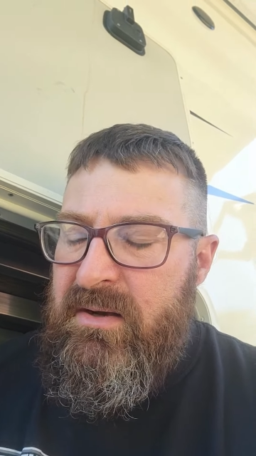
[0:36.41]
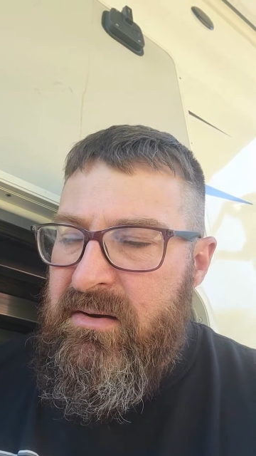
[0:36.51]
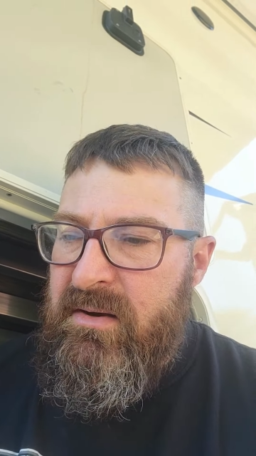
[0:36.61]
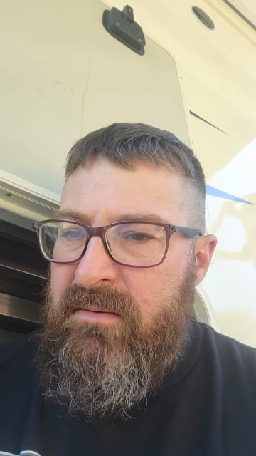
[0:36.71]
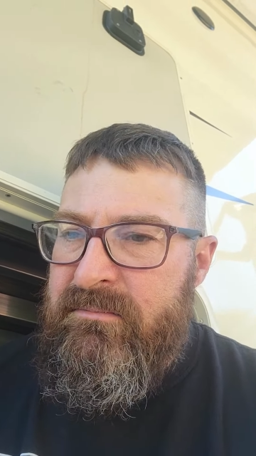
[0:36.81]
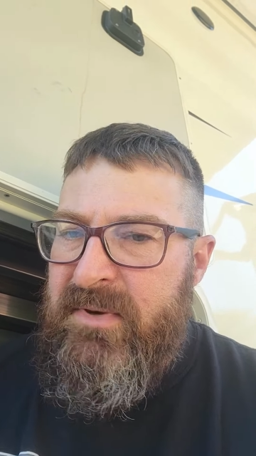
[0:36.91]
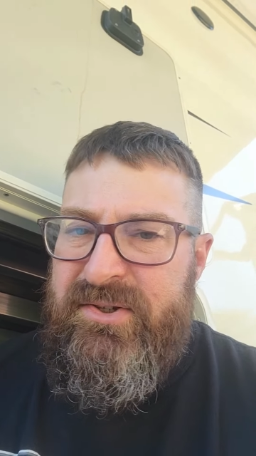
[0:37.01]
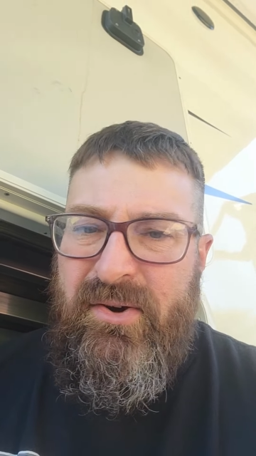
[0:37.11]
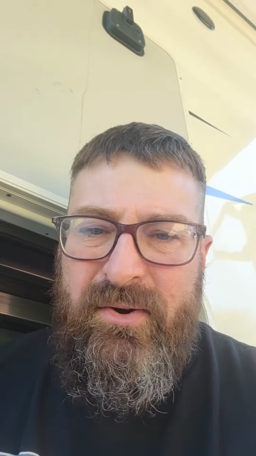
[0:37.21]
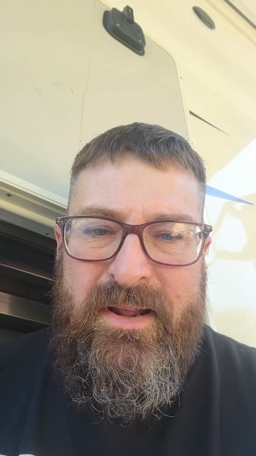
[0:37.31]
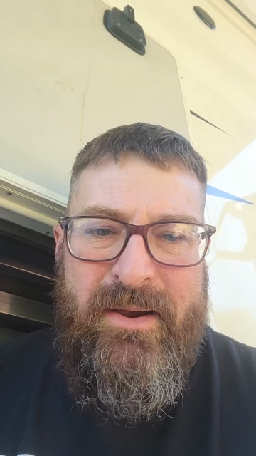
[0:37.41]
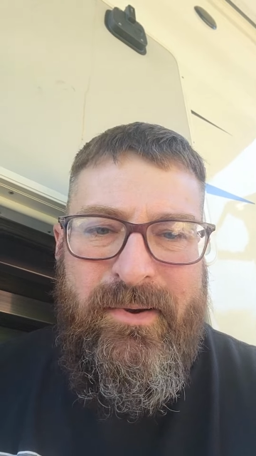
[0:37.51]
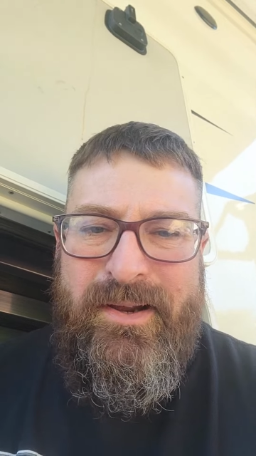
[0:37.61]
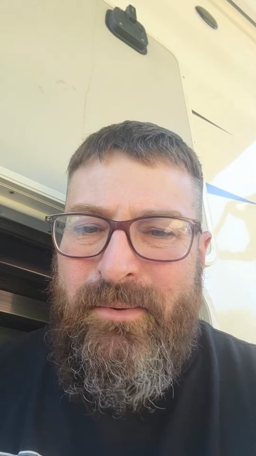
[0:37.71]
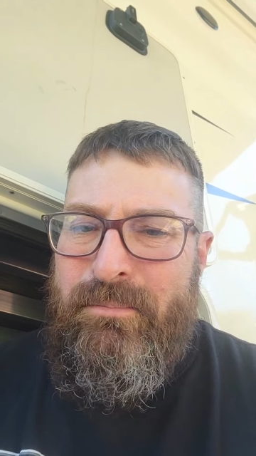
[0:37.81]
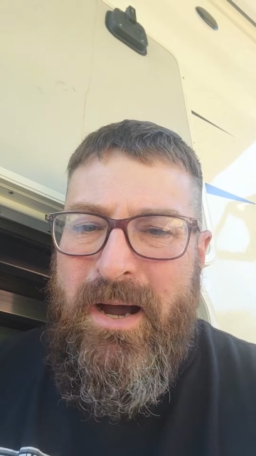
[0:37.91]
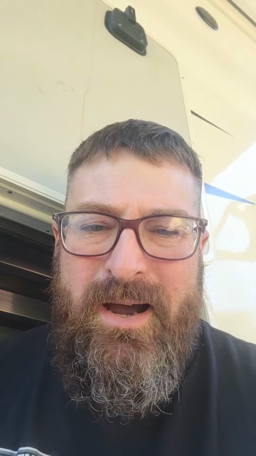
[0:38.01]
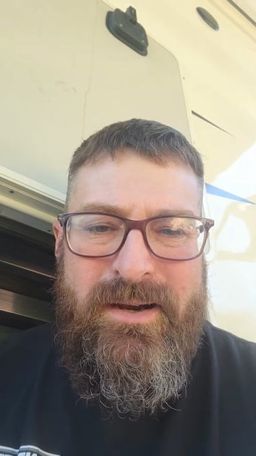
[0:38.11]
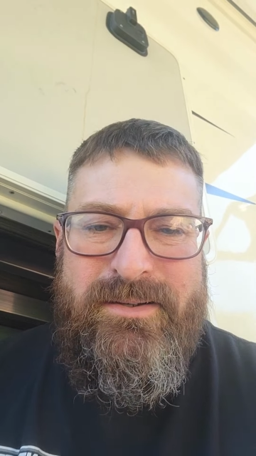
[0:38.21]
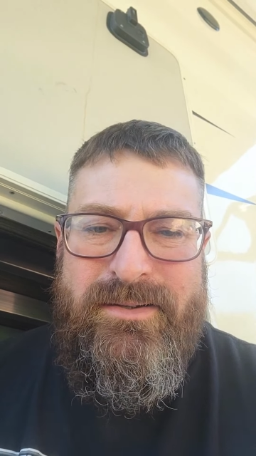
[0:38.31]
I started out with like a
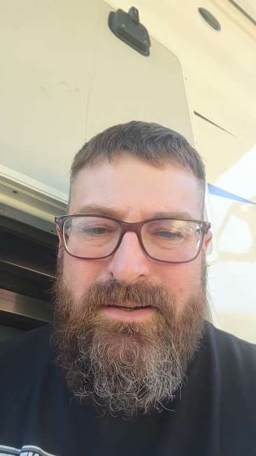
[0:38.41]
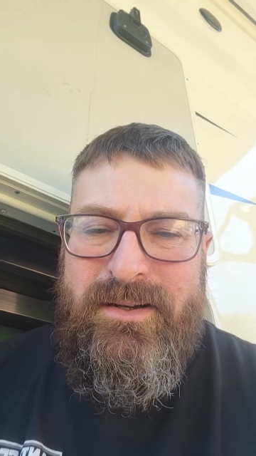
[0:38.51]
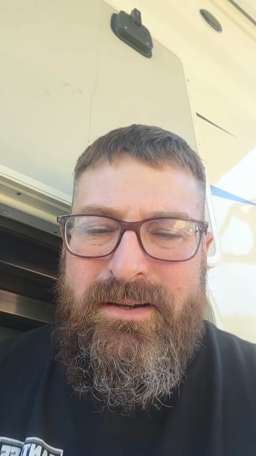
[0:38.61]
box,